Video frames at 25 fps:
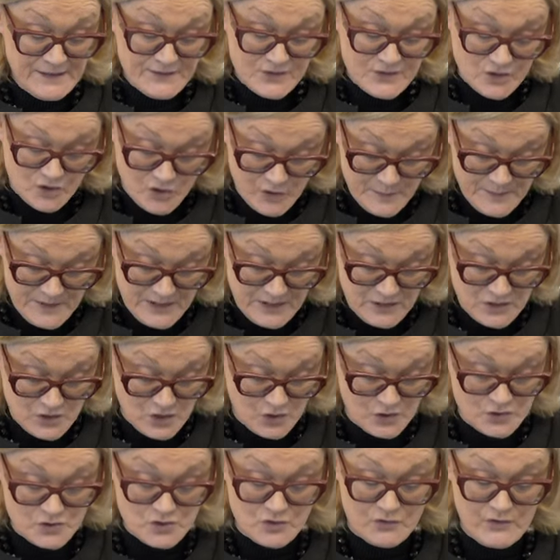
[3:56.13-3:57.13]
The criminal
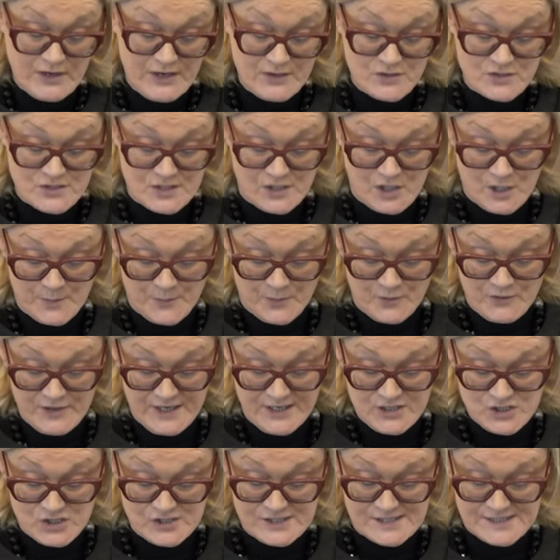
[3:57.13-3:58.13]
underground
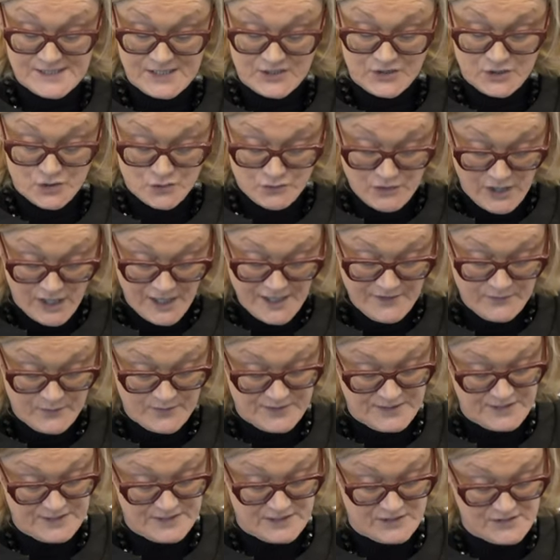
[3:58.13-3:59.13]
operations that thrive
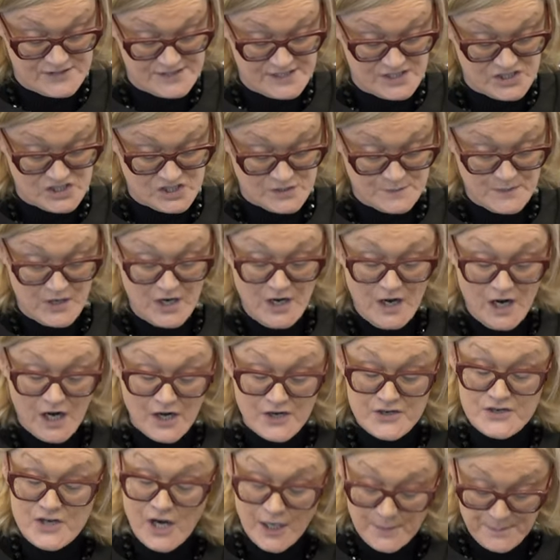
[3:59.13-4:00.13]
within our system
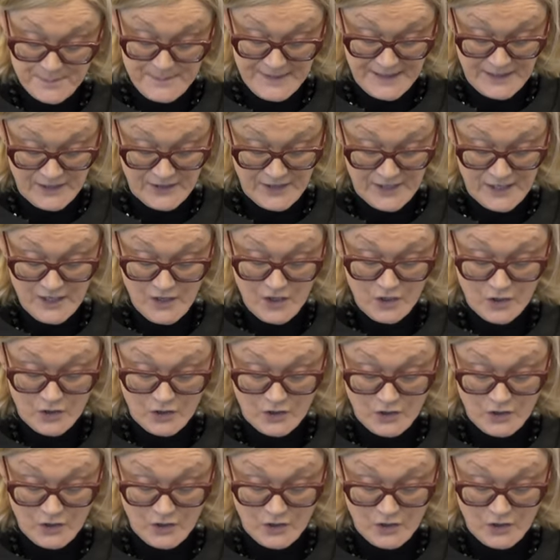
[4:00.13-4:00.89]
are not merely